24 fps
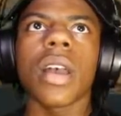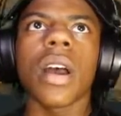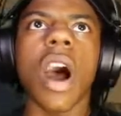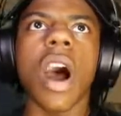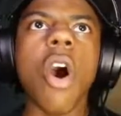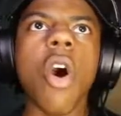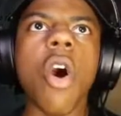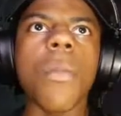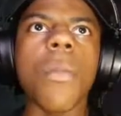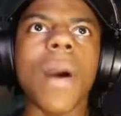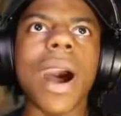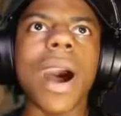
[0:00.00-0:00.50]

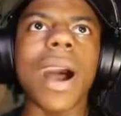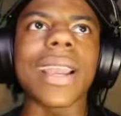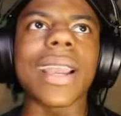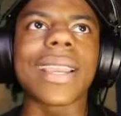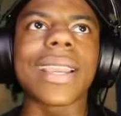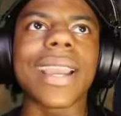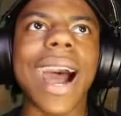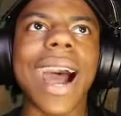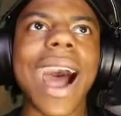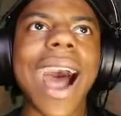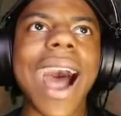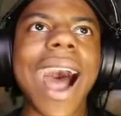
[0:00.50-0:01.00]
Oh my
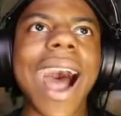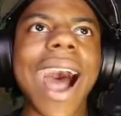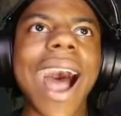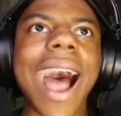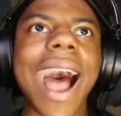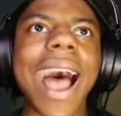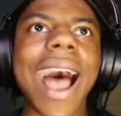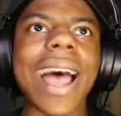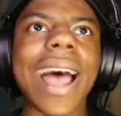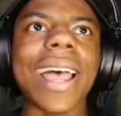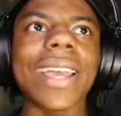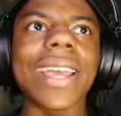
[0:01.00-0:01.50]

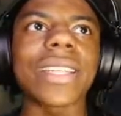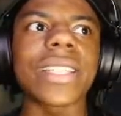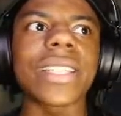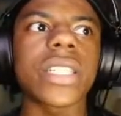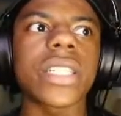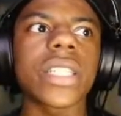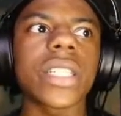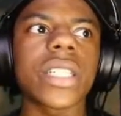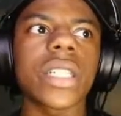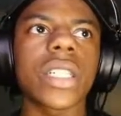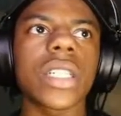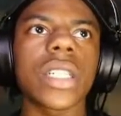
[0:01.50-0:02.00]

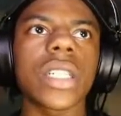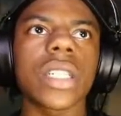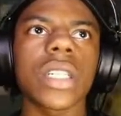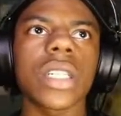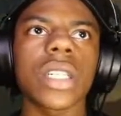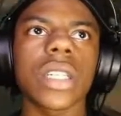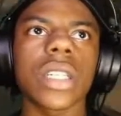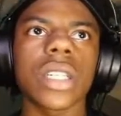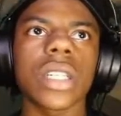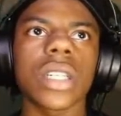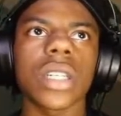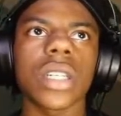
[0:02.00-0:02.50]
God!
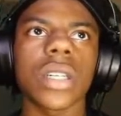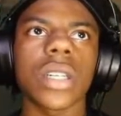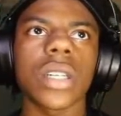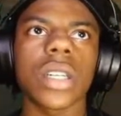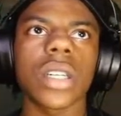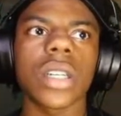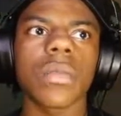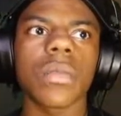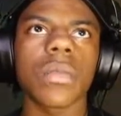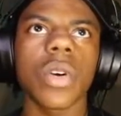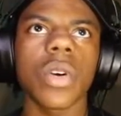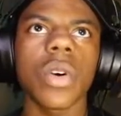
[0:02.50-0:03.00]

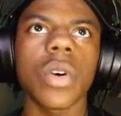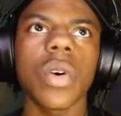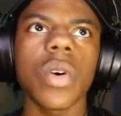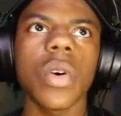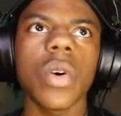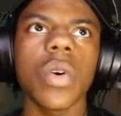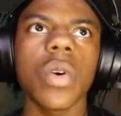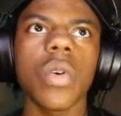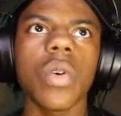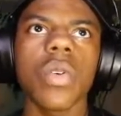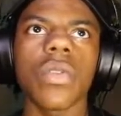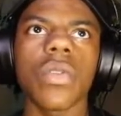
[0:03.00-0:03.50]

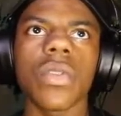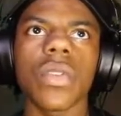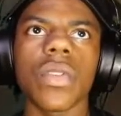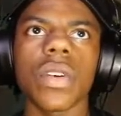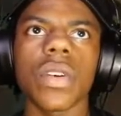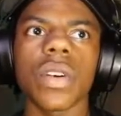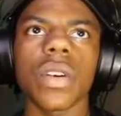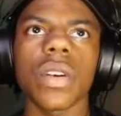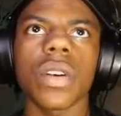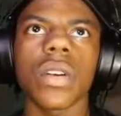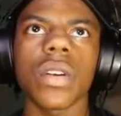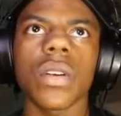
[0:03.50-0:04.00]
Hey, you're
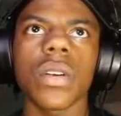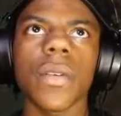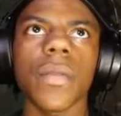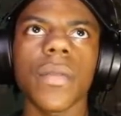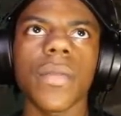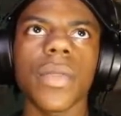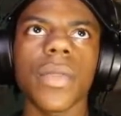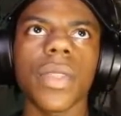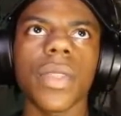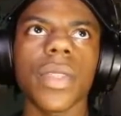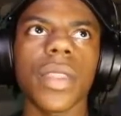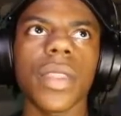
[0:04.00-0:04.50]
supposed to
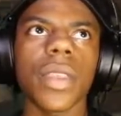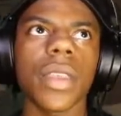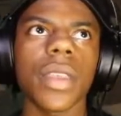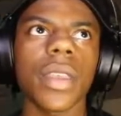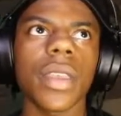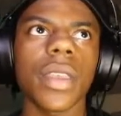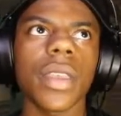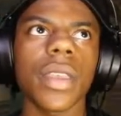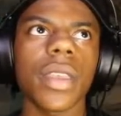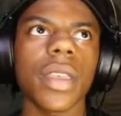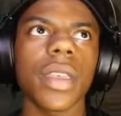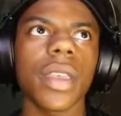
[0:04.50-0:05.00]
be in
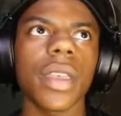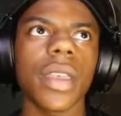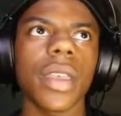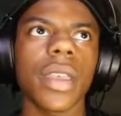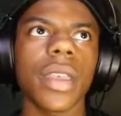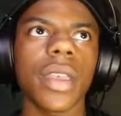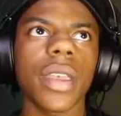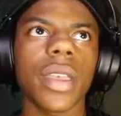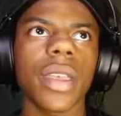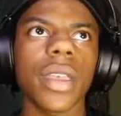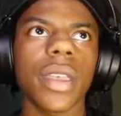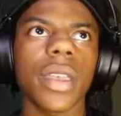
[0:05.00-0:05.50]
class
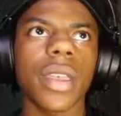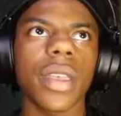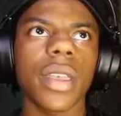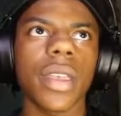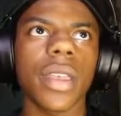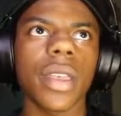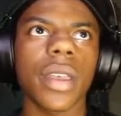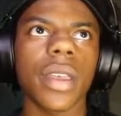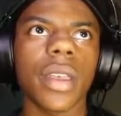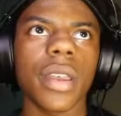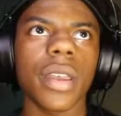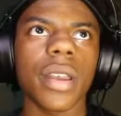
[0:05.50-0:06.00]
by now.
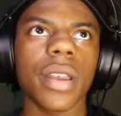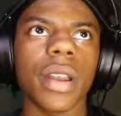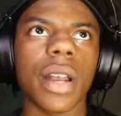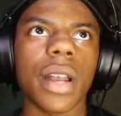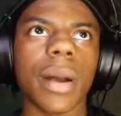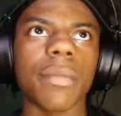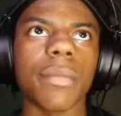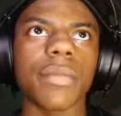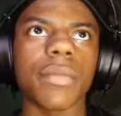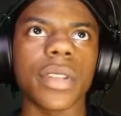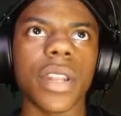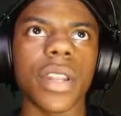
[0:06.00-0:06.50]

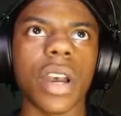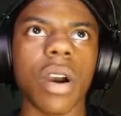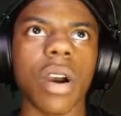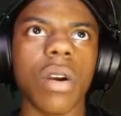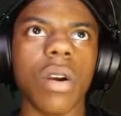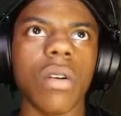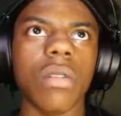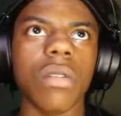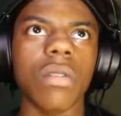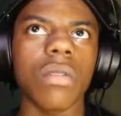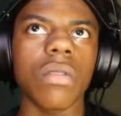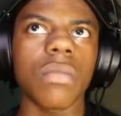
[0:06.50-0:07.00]
I'm no,
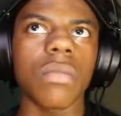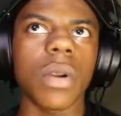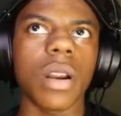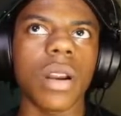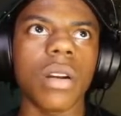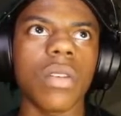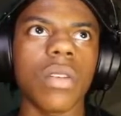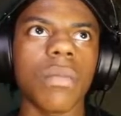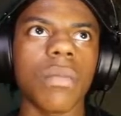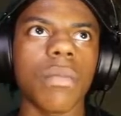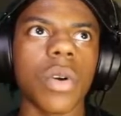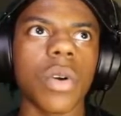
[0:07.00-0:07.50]
bro.
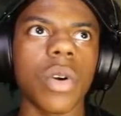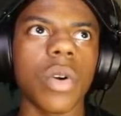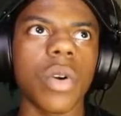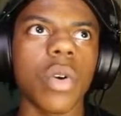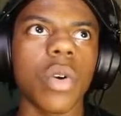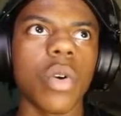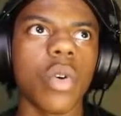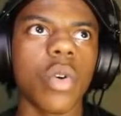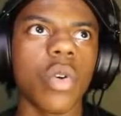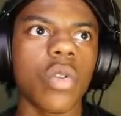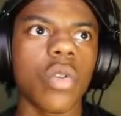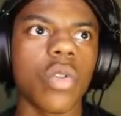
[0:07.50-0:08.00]

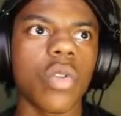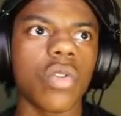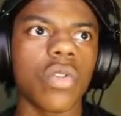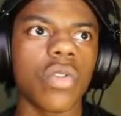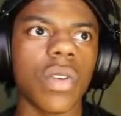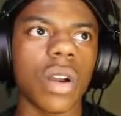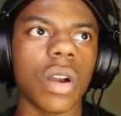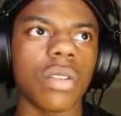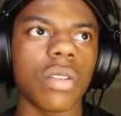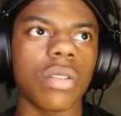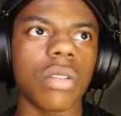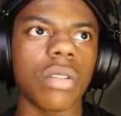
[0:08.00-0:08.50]
Move
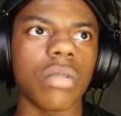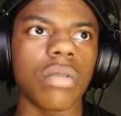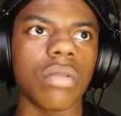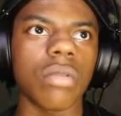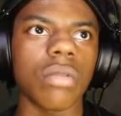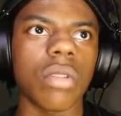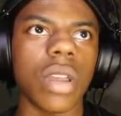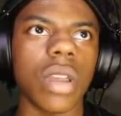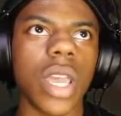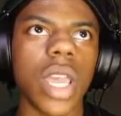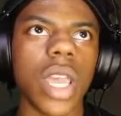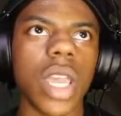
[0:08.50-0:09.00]
out the
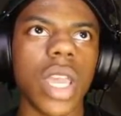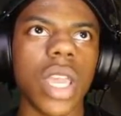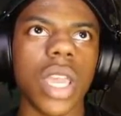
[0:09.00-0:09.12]
way.